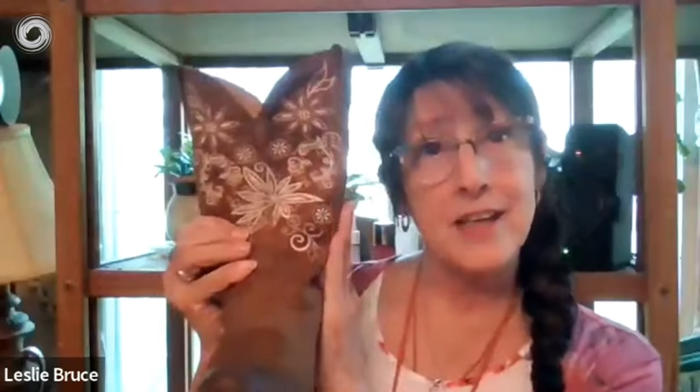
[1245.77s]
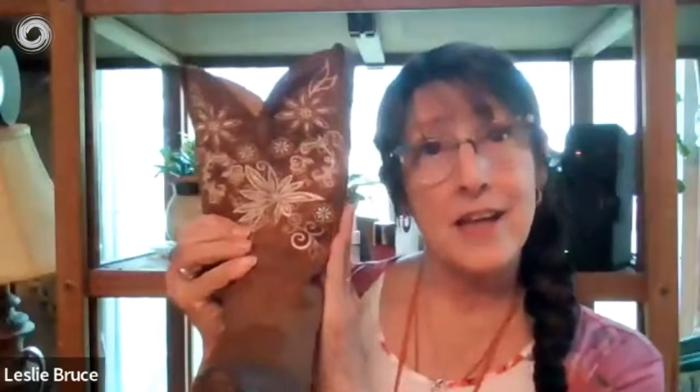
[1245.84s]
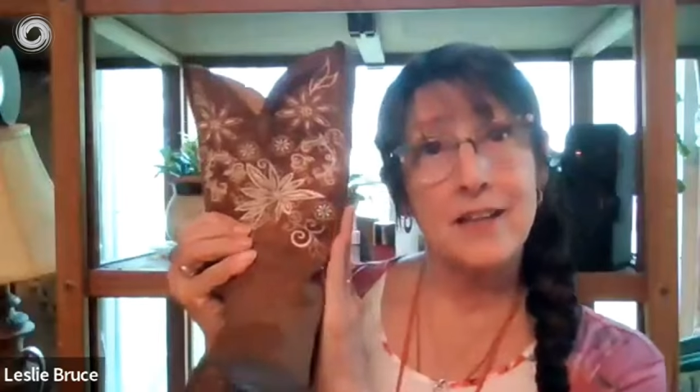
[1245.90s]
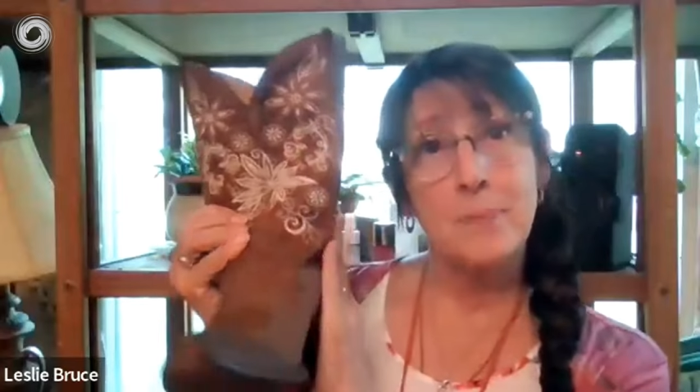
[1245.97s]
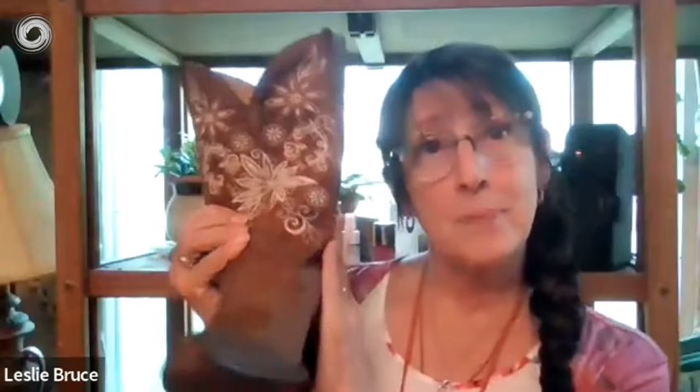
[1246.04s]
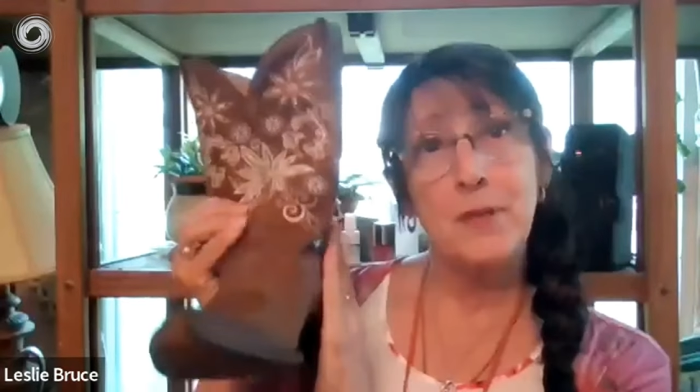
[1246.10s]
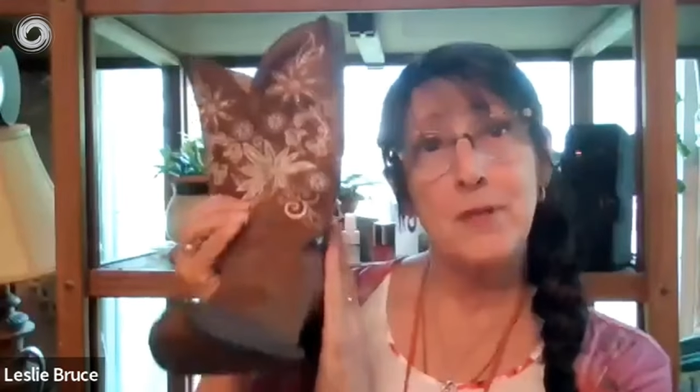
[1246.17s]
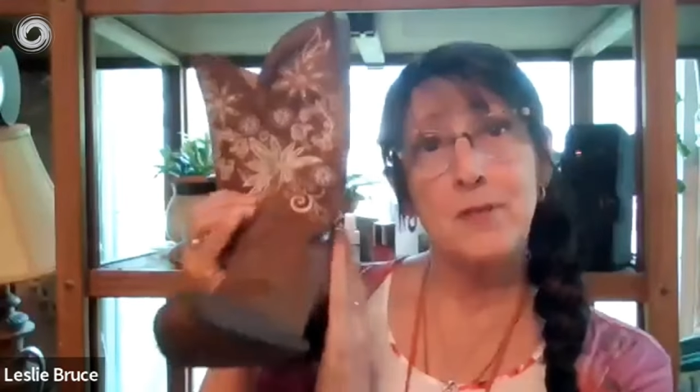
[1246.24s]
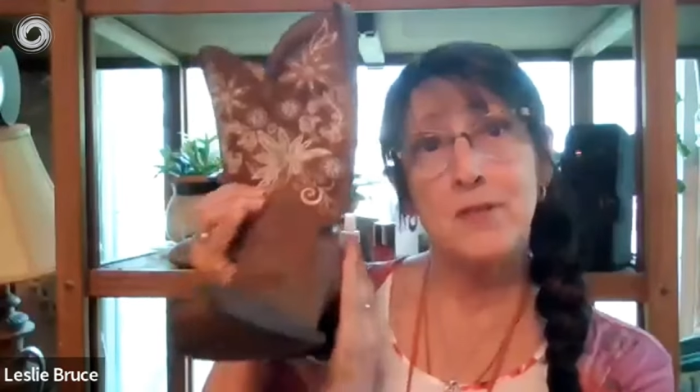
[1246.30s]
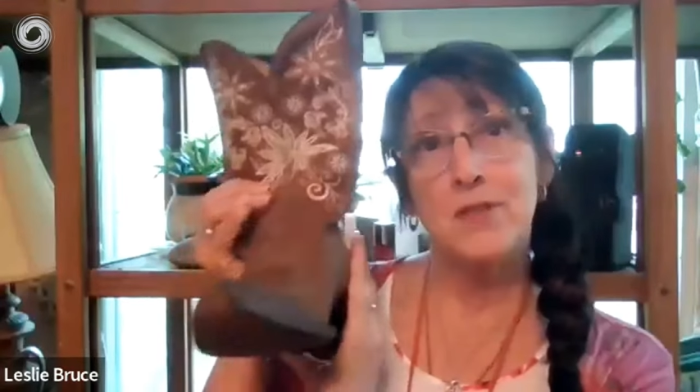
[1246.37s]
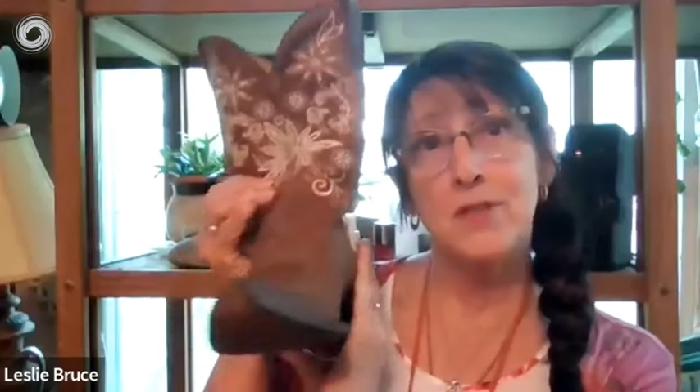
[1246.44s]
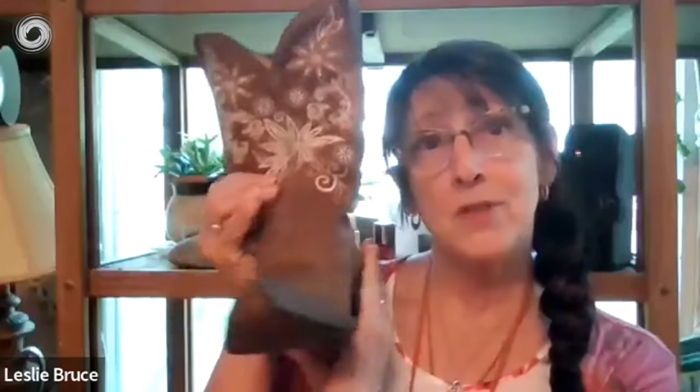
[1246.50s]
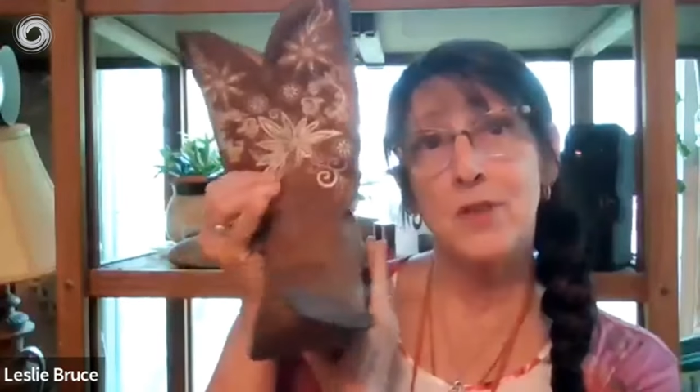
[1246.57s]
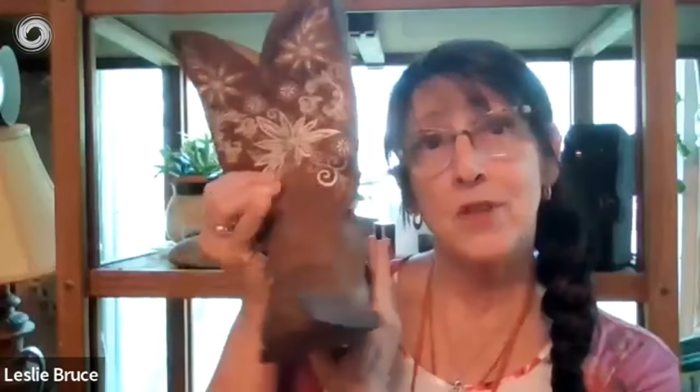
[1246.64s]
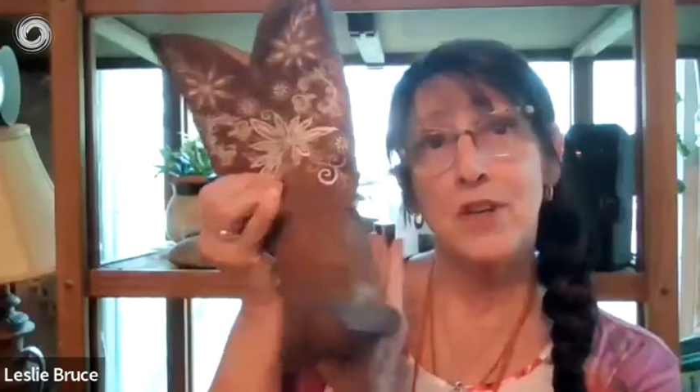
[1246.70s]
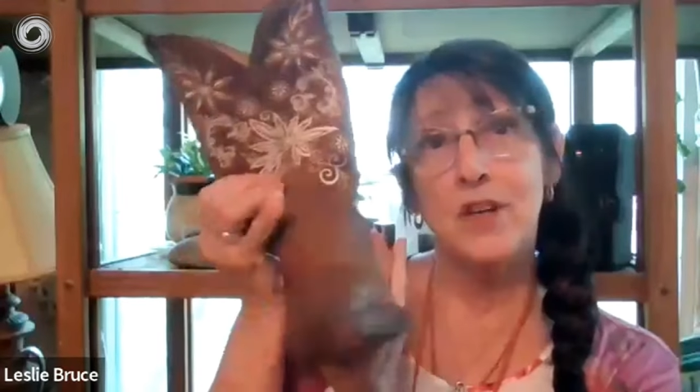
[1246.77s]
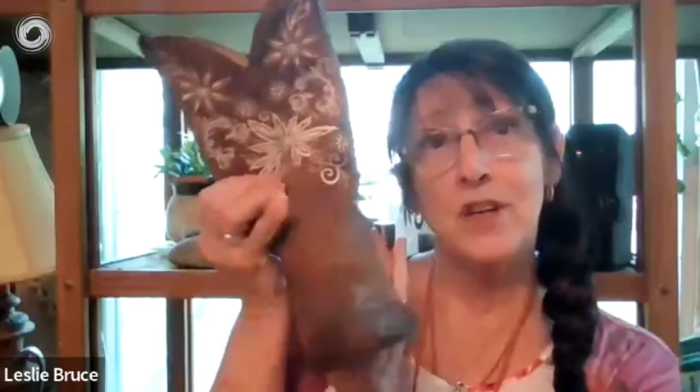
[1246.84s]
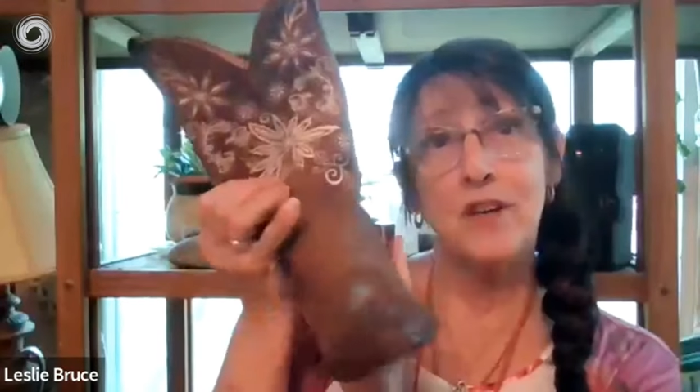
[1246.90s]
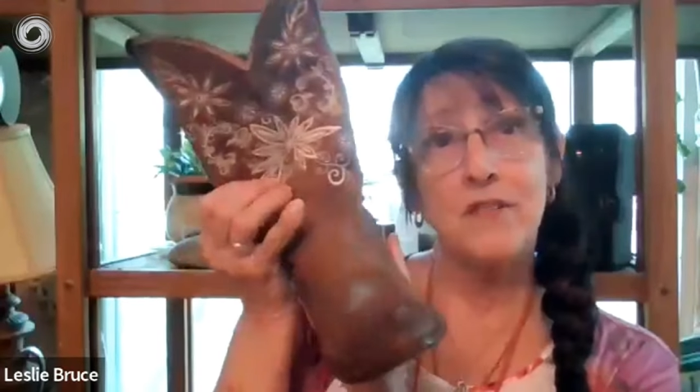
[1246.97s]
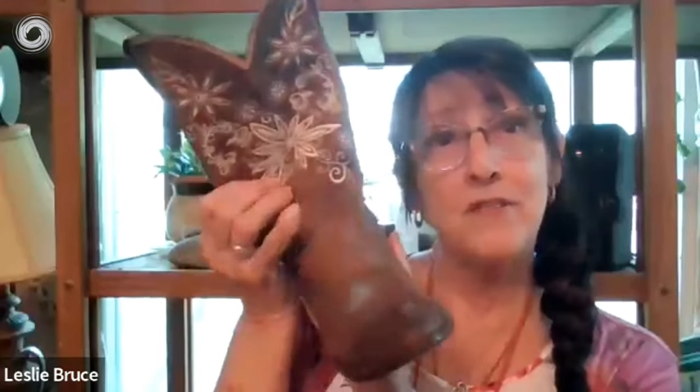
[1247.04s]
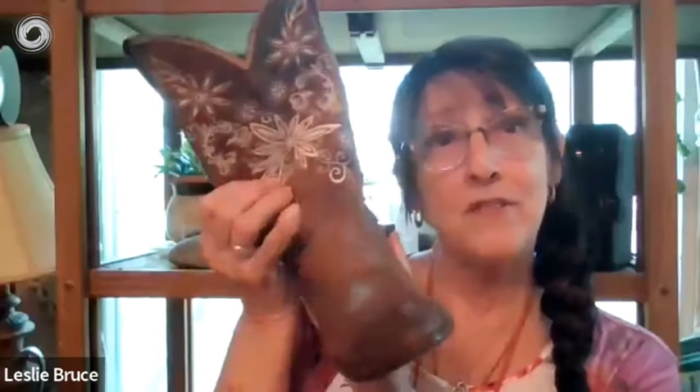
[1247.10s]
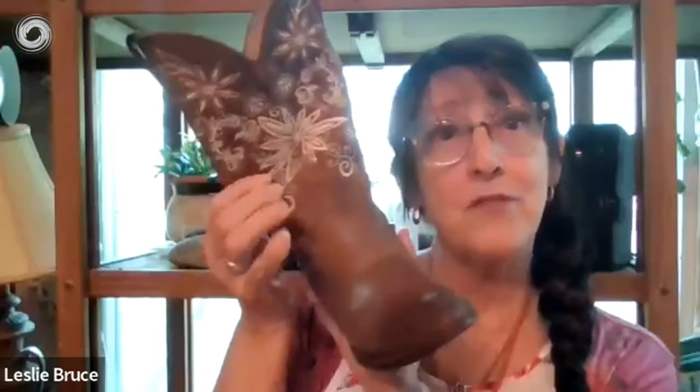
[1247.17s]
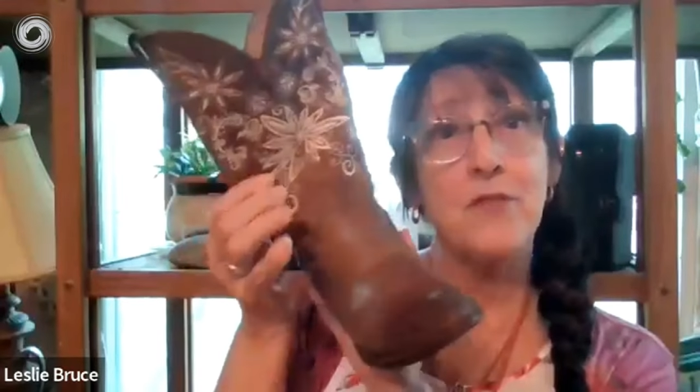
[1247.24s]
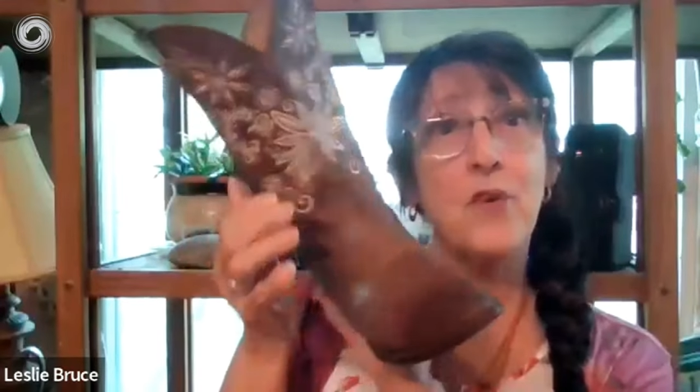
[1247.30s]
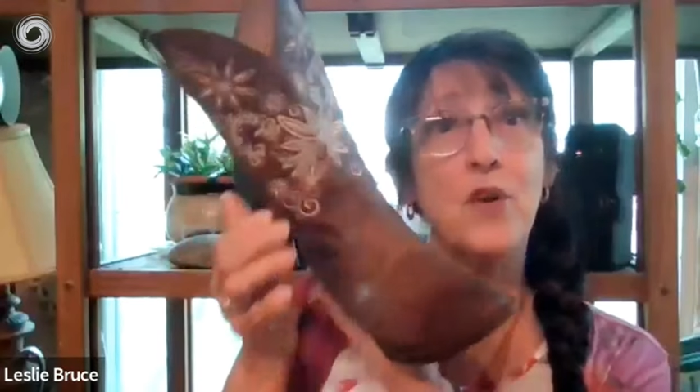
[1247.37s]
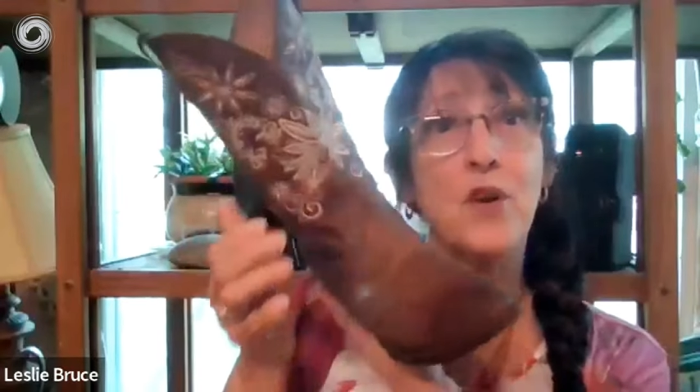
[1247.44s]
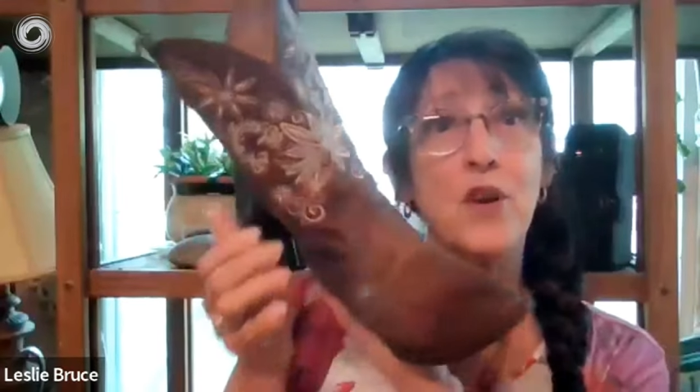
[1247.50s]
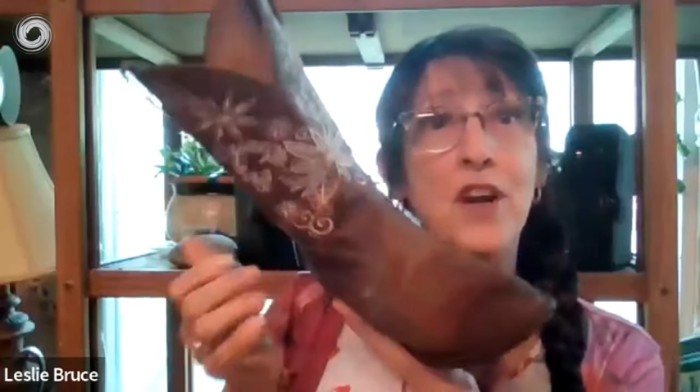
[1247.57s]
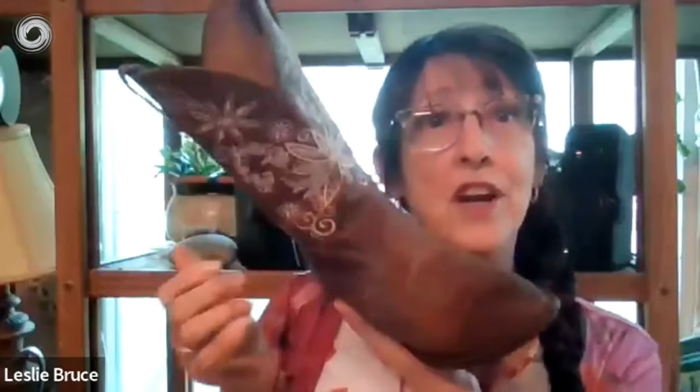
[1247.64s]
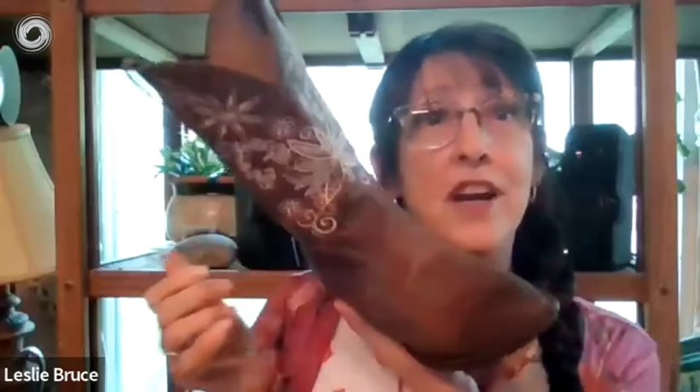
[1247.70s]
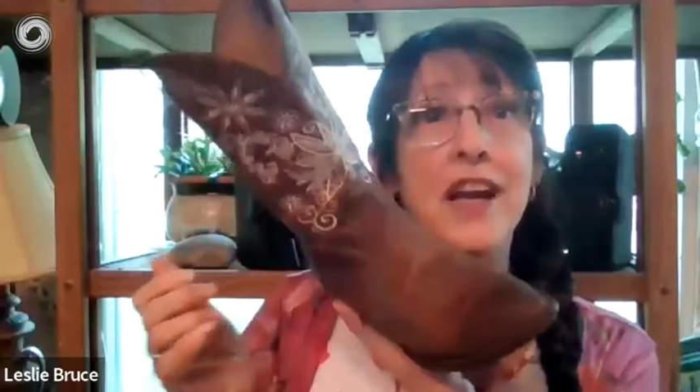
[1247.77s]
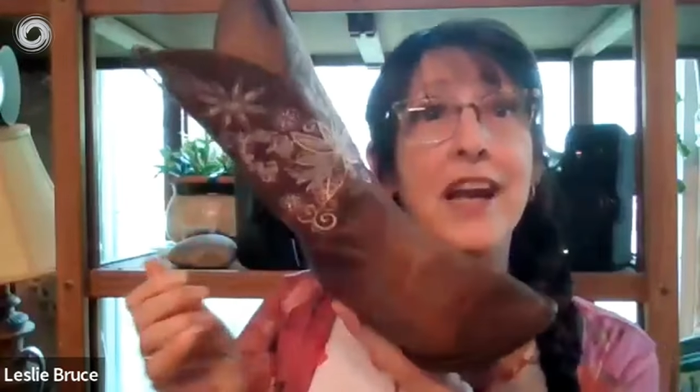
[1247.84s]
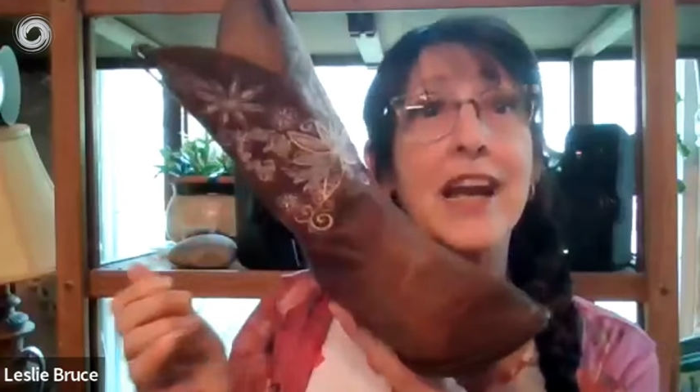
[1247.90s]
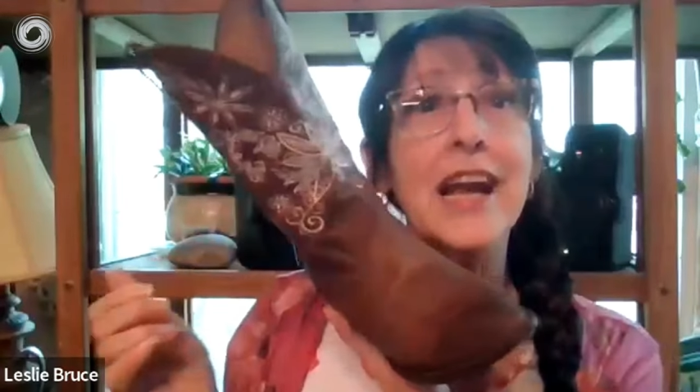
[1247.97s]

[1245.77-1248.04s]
at the boot store for